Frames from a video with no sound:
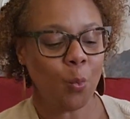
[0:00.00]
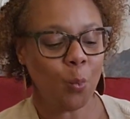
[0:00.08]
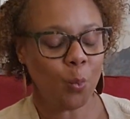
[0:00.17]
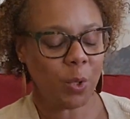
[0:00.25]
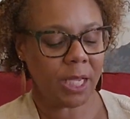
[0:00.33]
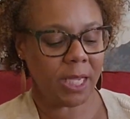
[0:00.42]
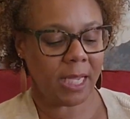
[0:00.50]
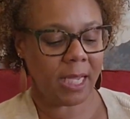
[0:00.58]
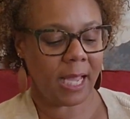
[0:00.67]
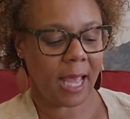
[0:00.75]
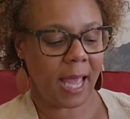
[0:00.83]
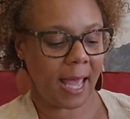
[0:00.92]

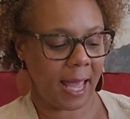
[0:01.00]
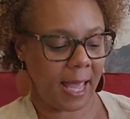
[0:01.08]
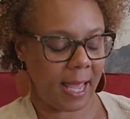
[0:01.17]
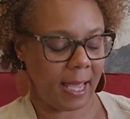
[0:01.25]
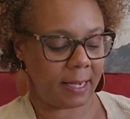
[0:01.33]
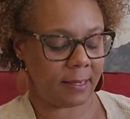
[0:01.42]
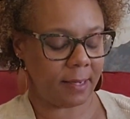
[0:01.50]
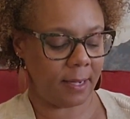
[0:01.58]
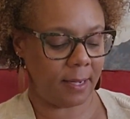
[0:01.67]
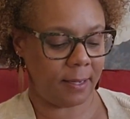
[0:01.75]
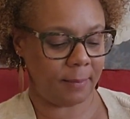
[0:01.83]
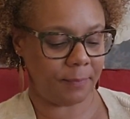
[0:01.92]
We had
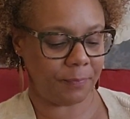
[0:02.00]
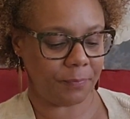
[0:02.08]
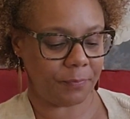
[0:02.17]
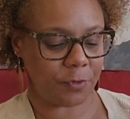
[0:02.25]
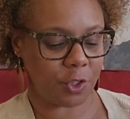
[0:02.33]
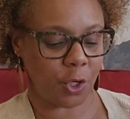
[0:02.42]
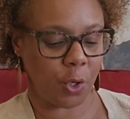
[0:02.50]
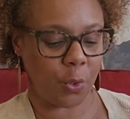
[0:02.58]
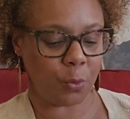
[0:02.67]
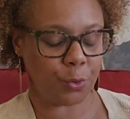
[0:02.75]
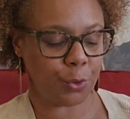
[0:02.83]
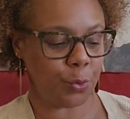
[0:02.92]
to
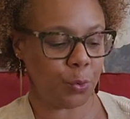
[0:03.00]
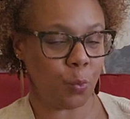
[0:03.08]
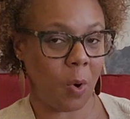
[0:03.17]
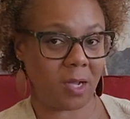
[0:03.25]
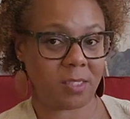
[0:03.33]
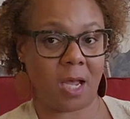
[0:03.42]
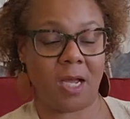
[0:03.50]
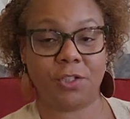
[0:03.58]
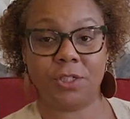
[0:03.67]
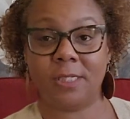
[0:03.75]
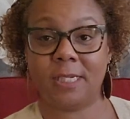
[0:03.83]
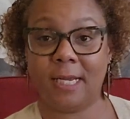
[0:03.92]
go to
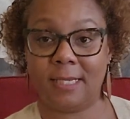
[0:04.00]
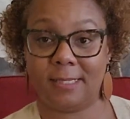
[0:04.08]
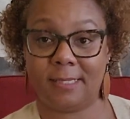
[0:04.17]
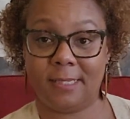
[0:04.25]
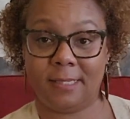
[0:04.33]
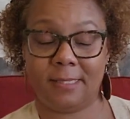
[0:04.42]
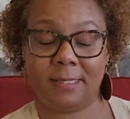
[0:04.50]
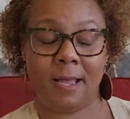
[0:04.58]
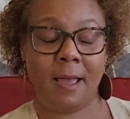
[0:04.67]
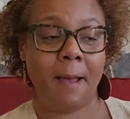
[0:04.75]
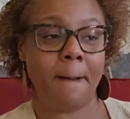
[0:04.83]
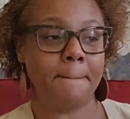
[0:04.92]
Waxahachie, Texas.
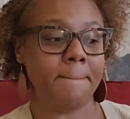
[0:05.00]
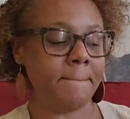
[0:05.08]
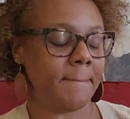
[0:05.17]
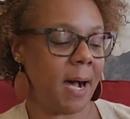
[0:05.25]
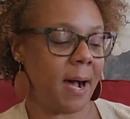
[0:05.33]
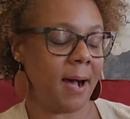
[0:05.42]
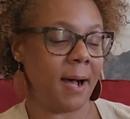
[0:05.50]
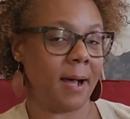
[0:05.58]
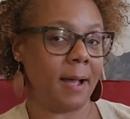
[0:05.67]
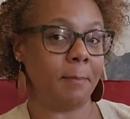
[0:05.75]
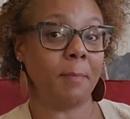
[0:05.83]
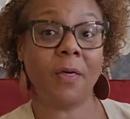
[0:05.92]

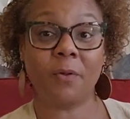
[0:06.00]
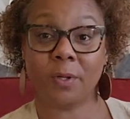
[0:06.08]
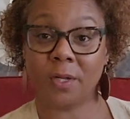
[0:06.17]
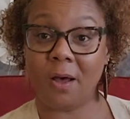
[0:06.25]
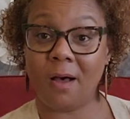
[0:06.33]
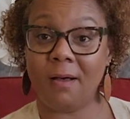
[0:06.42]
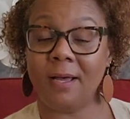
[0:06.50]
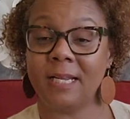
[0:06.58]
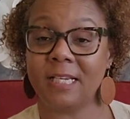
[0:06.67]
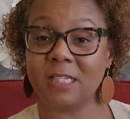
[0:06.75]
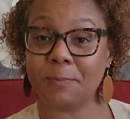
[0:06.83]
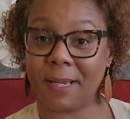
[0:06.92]
My mother-in-law
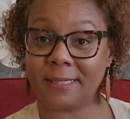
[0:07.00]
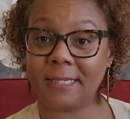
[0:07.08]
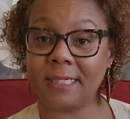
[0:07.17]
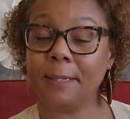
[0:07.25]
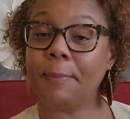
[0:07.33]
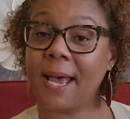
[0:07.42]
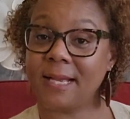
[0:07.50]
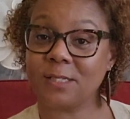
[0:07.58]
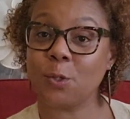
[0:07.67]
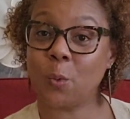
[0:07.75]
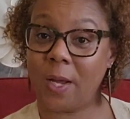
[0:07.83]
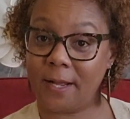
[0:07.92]
unexpectedly passed
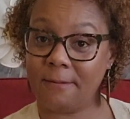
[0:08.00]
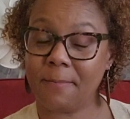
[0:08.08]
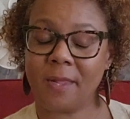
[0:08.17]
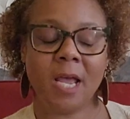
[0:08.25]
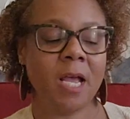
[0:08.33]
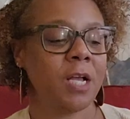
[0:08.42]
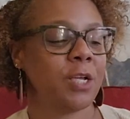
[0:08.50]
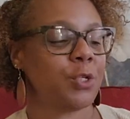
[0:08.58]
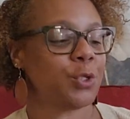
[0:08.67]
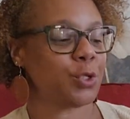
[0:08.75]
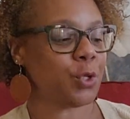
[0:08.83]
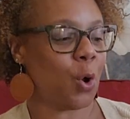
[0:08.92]
away,
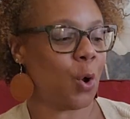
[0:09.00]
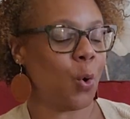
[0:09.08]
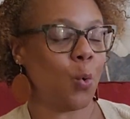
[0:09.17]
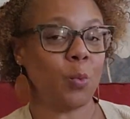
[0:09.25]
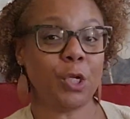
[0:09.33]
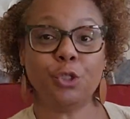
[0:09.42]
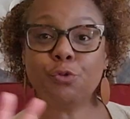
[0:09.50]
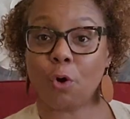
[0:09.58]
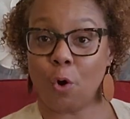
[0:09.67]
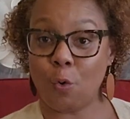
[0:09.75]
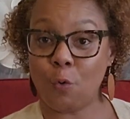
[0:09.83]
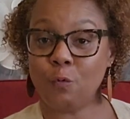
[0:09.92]
so we
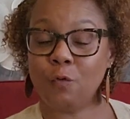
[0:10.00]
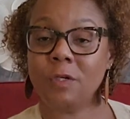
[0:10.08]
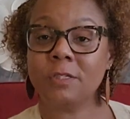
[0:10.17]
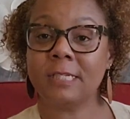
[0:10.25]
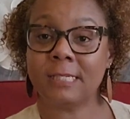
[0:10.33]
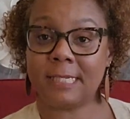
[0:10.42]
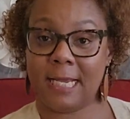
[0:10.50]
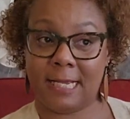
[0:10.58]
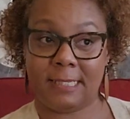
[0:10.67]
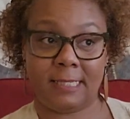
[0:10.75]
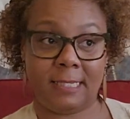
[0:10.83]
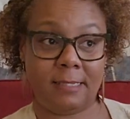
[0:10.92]
drove to
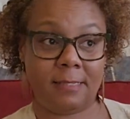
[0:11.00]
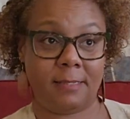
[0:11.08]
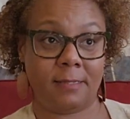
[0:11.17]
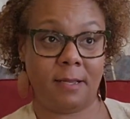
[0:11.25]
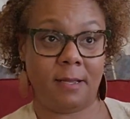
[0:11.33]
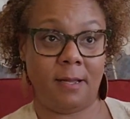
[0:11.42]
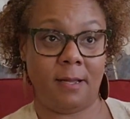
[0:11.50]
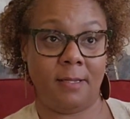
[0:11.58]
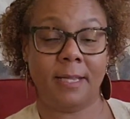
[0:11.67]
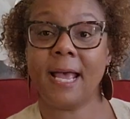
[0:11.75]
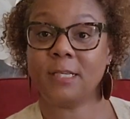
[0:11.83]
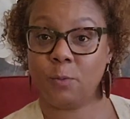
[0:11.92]
Texas
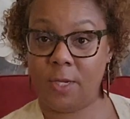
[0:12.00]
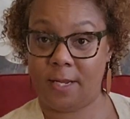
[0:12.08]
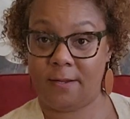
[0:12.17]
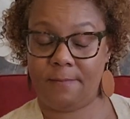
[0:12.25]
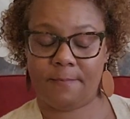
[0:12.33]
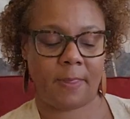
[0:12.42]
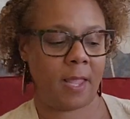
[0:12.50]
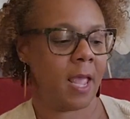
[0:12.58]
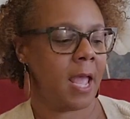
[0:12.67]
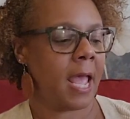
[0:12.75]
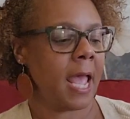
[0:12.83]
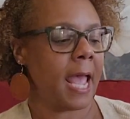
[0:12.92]
last week,
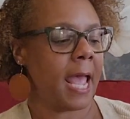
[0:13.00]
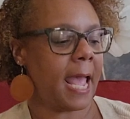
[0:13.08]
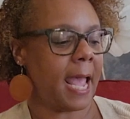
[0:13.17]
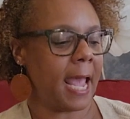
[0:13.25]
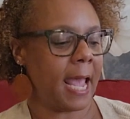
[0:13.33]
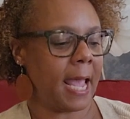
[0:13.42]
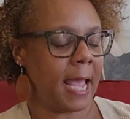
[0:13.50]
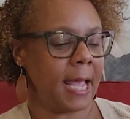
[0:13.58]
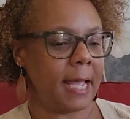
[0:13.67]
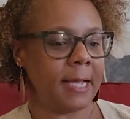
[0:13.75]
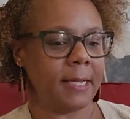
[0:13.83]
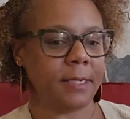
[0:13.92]

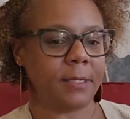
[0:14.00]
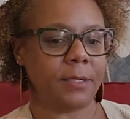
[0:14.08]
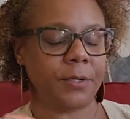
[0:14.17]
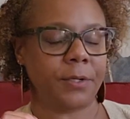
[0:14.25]
and